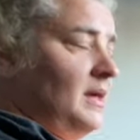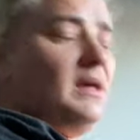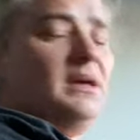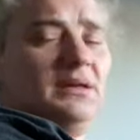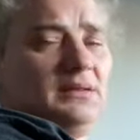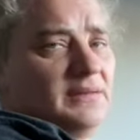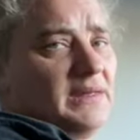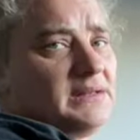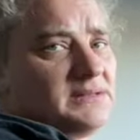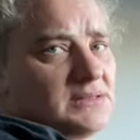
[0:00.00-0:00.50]

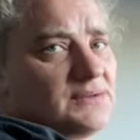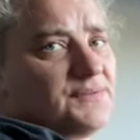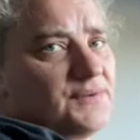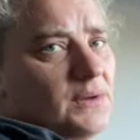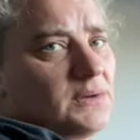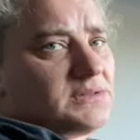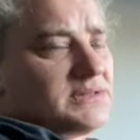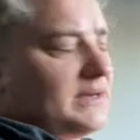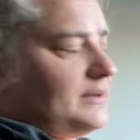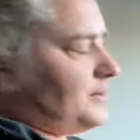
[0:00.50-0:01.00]
That's if
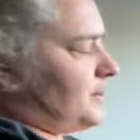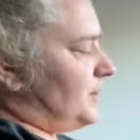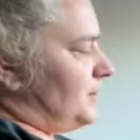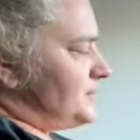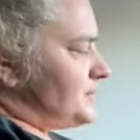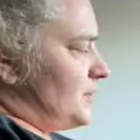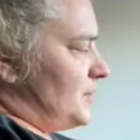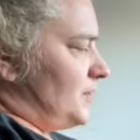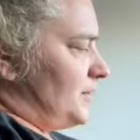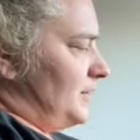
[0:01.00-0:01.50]
lockdown goes
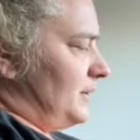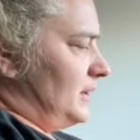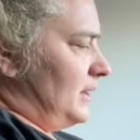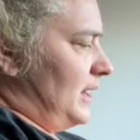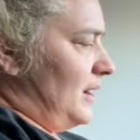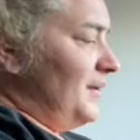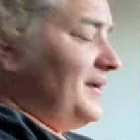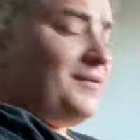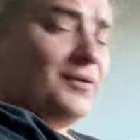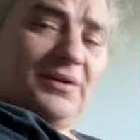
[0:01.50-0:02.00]
on.
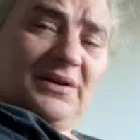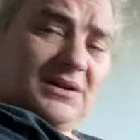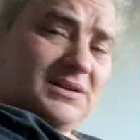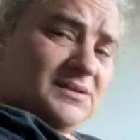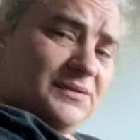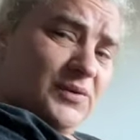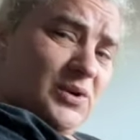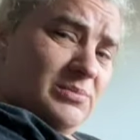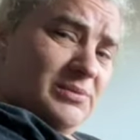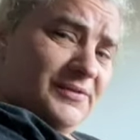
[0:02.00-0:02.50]
However, it is
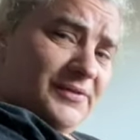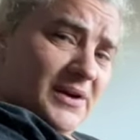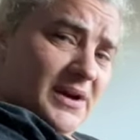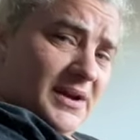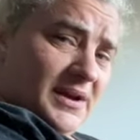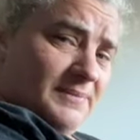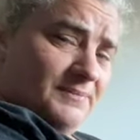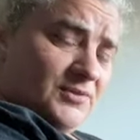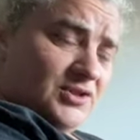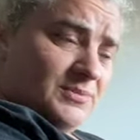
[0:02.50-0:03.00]
Formal
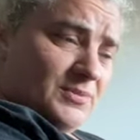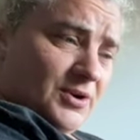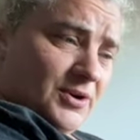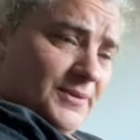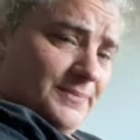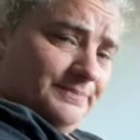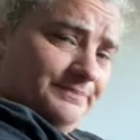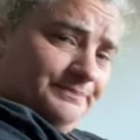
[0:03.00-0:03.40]
Friday tomorrow.